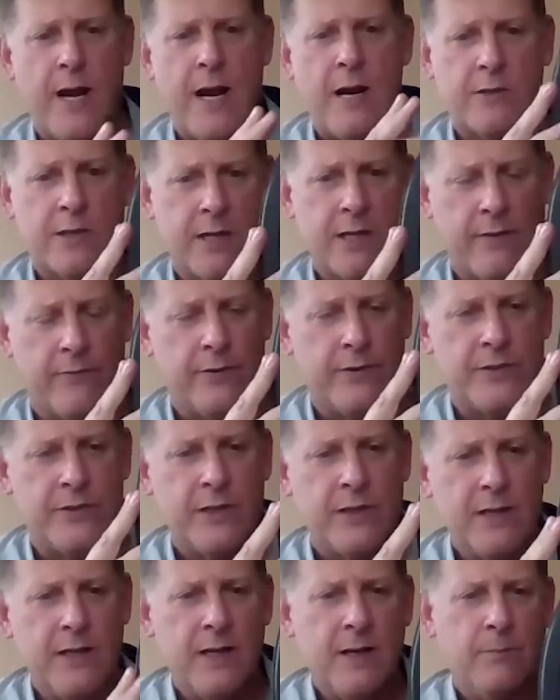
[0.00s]
coverage,
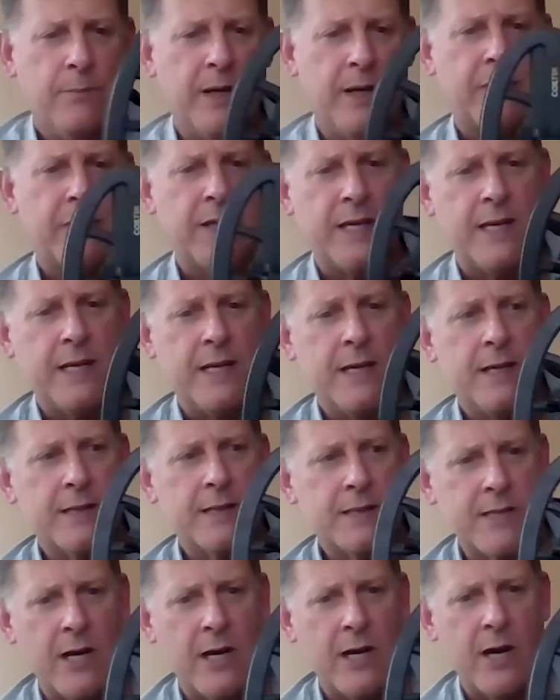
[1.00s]
but the
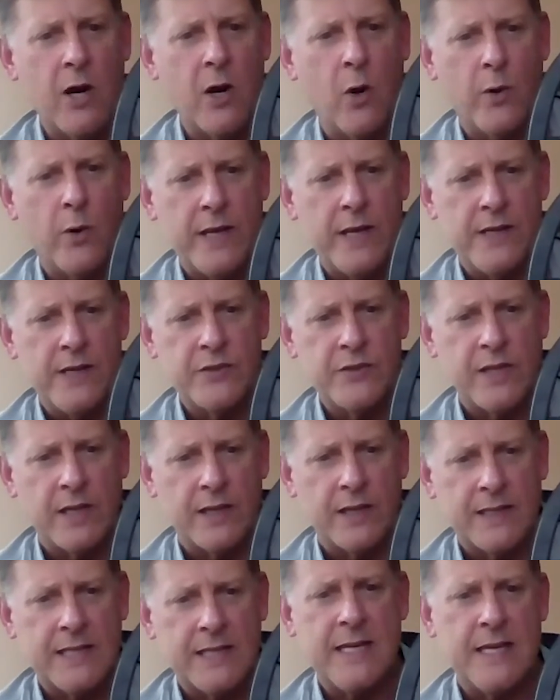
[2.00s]
toe is the
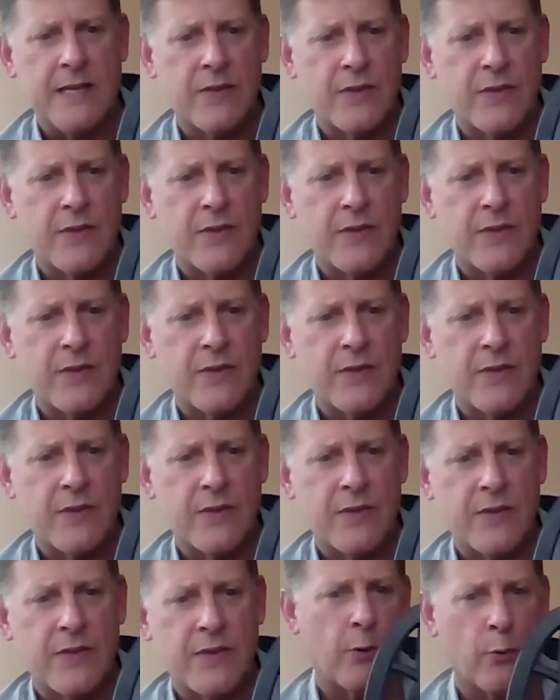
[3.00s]
key thing. When you
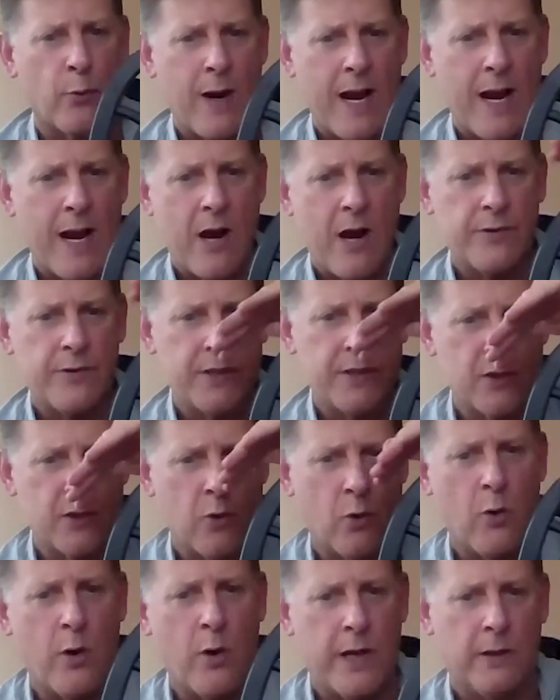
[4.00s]
have a rounded
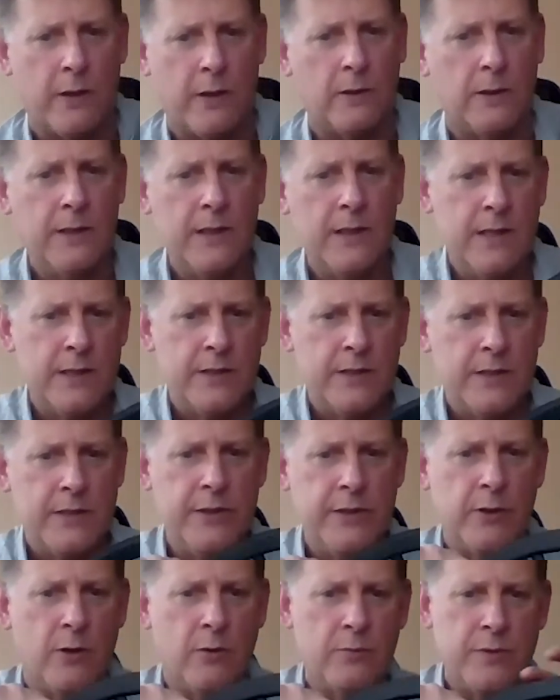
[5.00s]
coil,
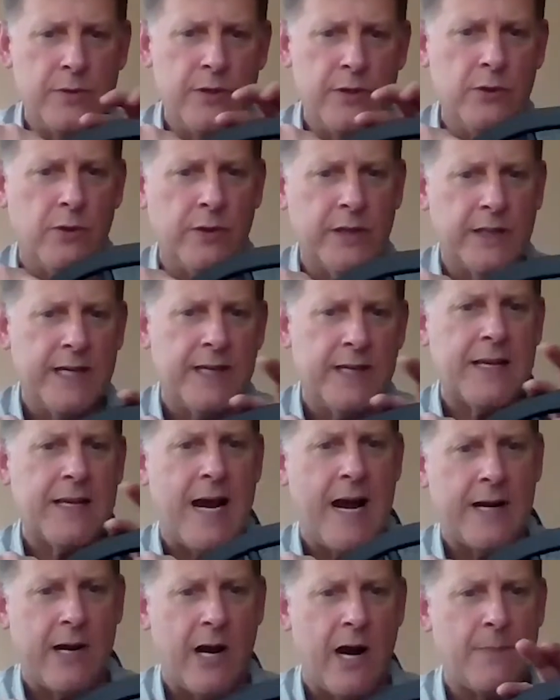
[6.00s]
you don't get
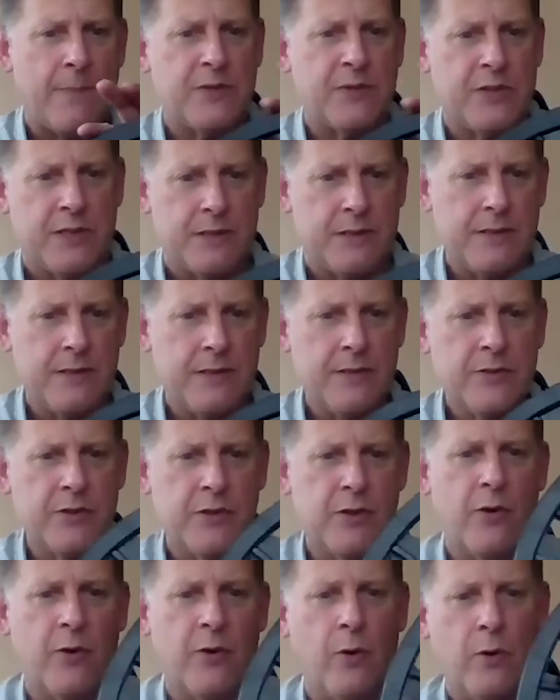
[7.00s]
that option.
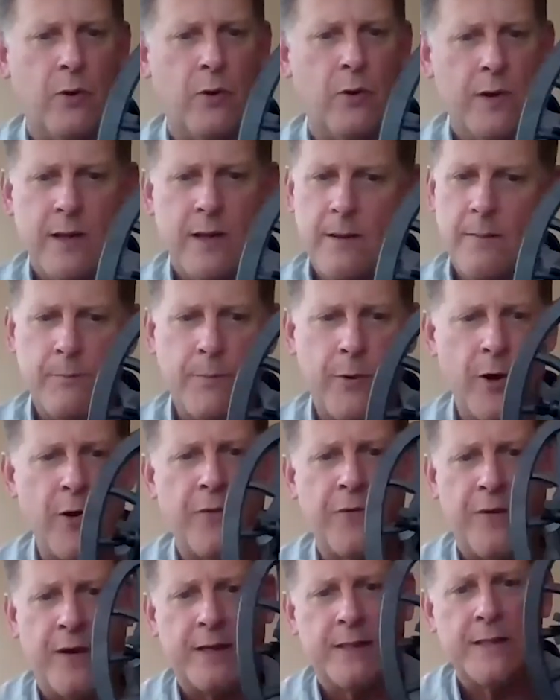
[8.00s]
So
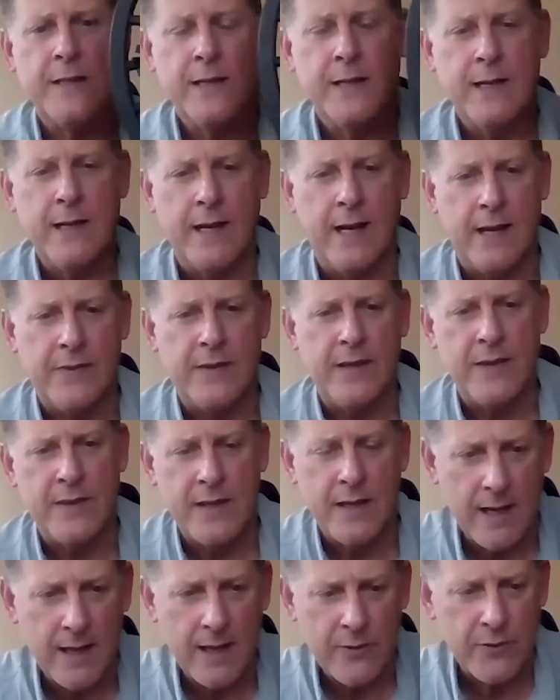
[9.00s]
perfect. And then
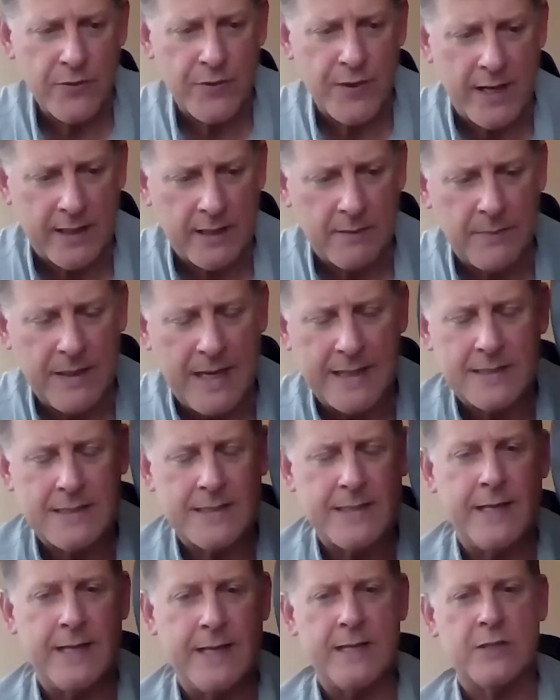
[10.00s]
the other thing about a
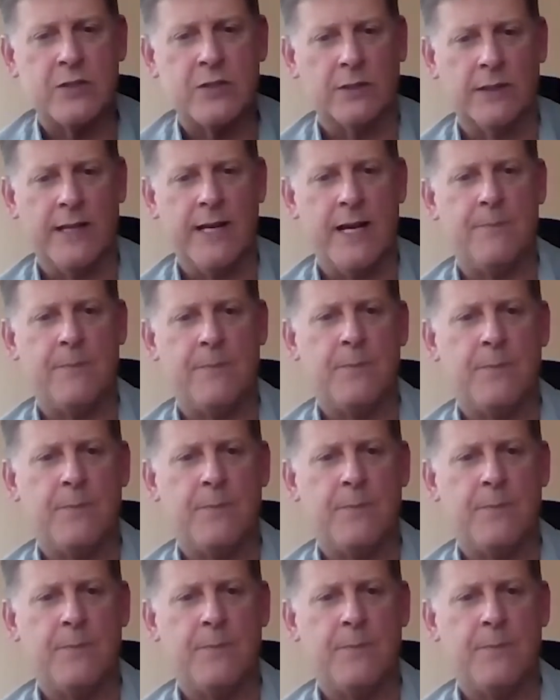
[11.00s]
10-inch lip